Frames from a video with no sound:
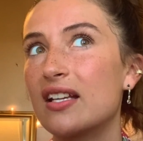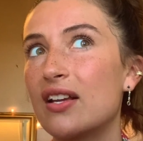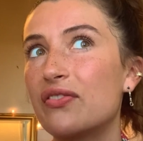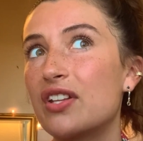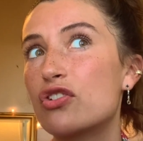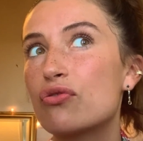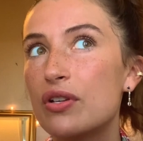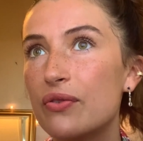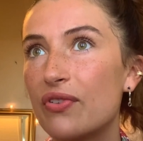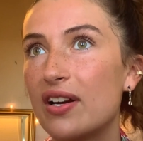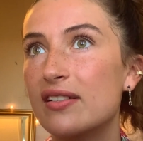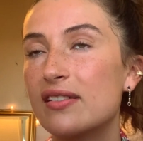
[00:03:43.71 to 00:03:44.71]
If they're true
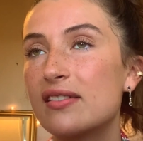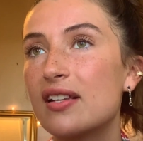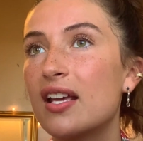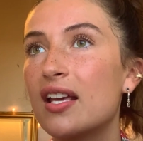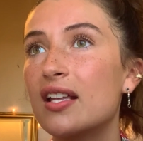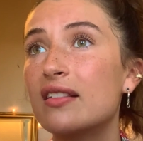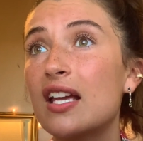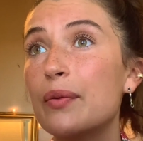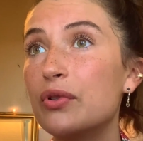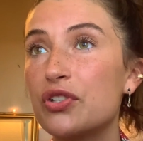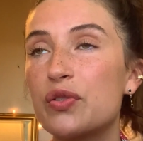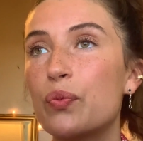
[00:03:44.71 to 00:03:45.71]
friends, they
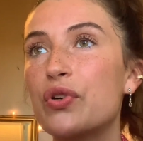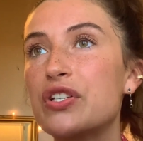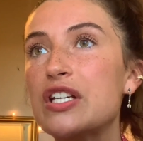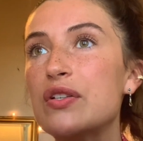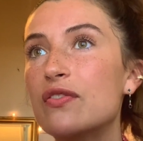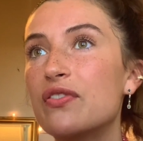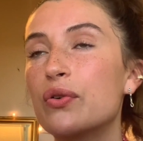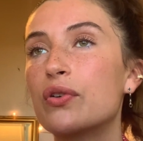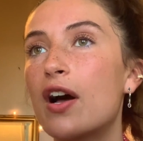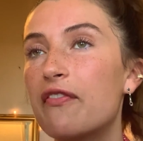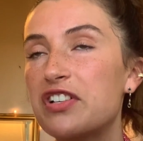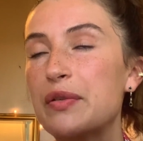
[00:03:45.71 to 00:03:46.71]
will just want you to feel
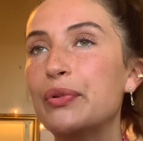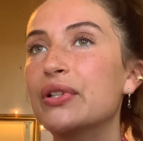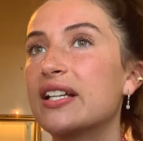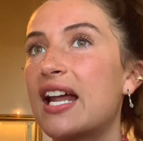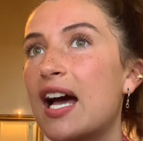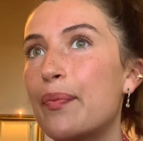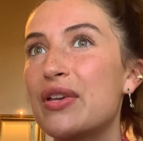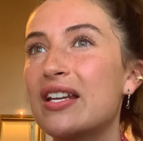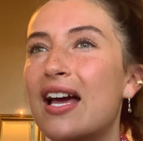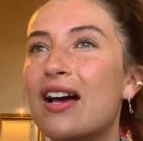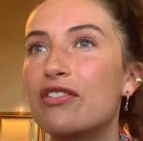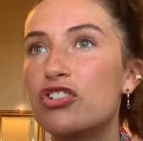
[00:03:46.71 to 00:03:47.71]
comfortable and happy and
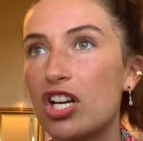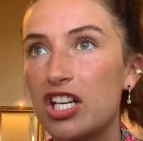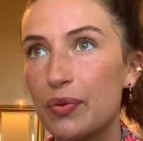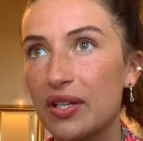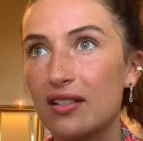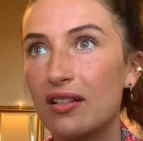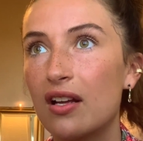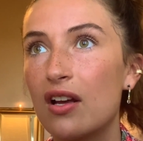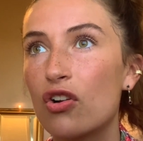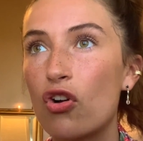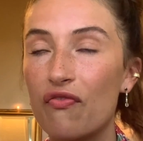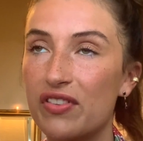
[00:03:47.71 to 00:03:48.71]
have a genuine
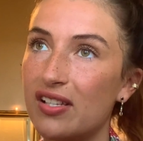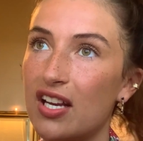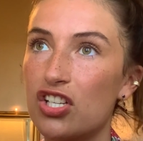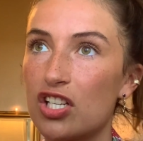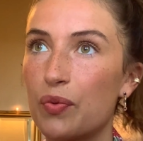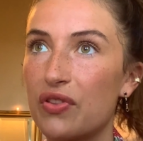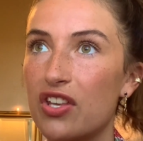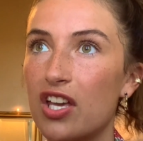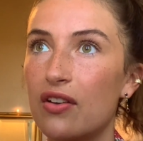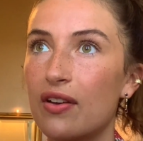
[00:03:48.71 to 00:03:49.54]
conversation with you.